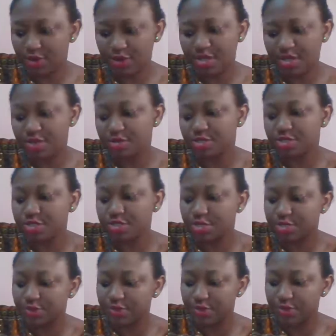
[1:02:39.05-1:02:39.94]
Okay, we still
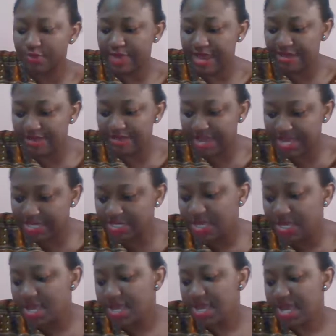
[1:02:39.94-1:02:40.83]
talked about marriage,
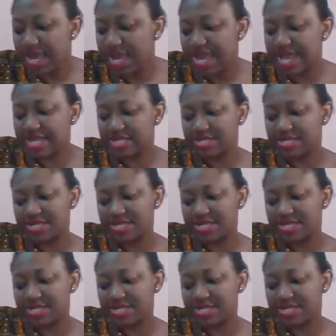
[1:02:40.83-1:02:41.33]
and